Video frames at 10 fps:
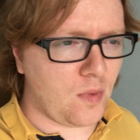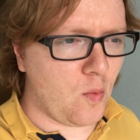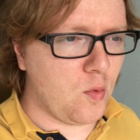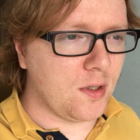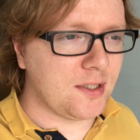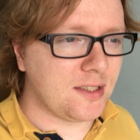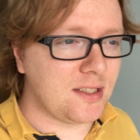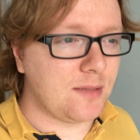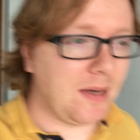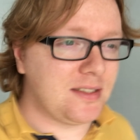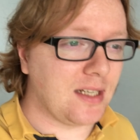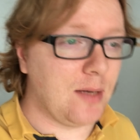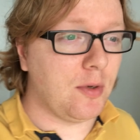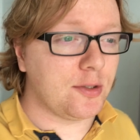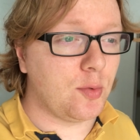was basically
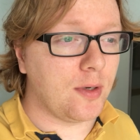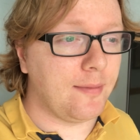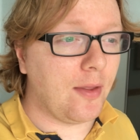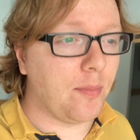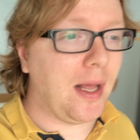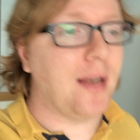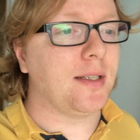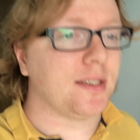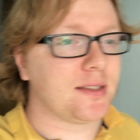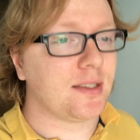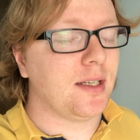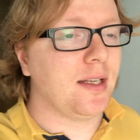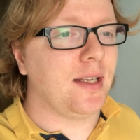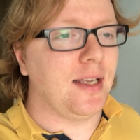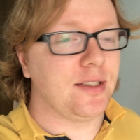when I was walking around the palace
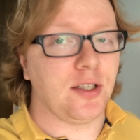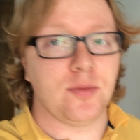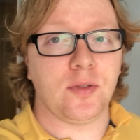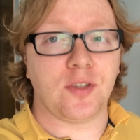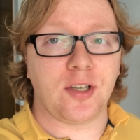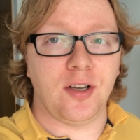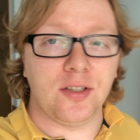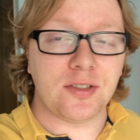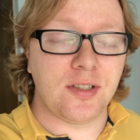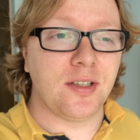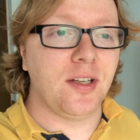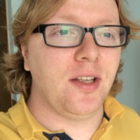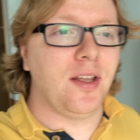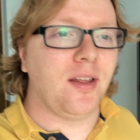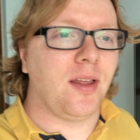in terms of the cost,
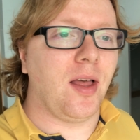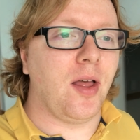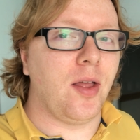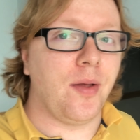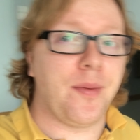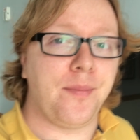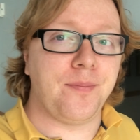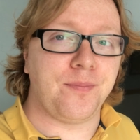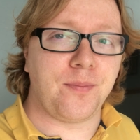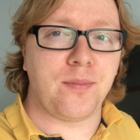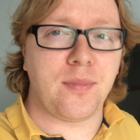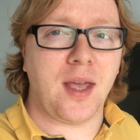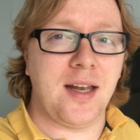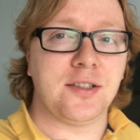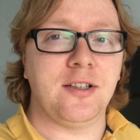and
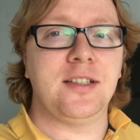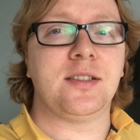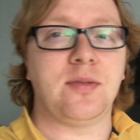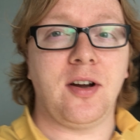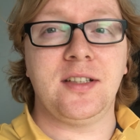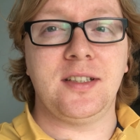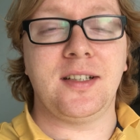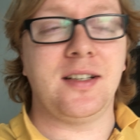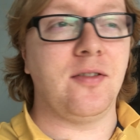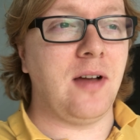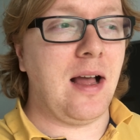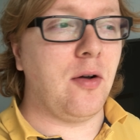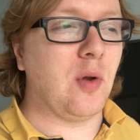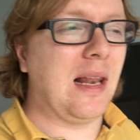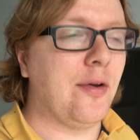it's really surprising of
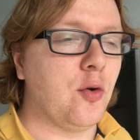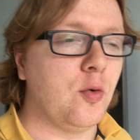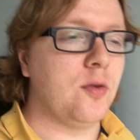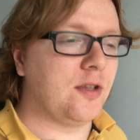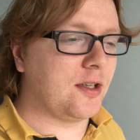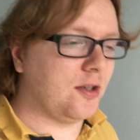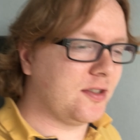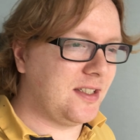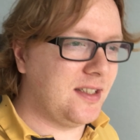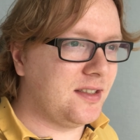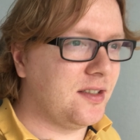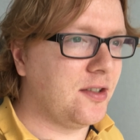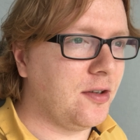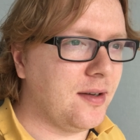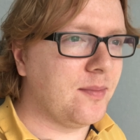how little the cost is to
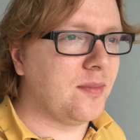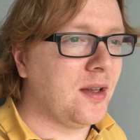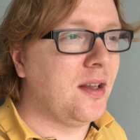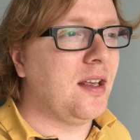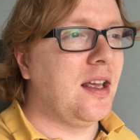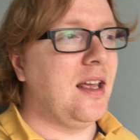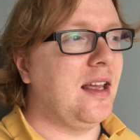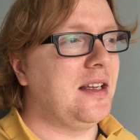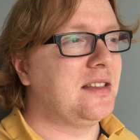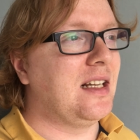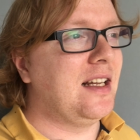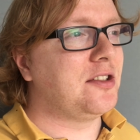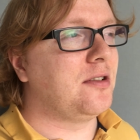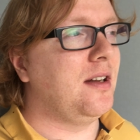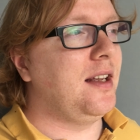do it. It is
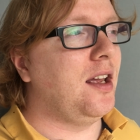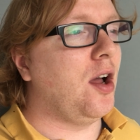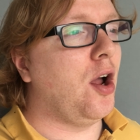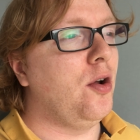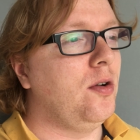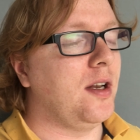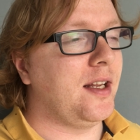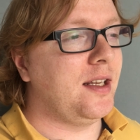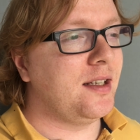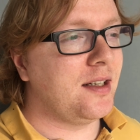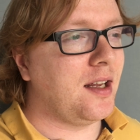literally only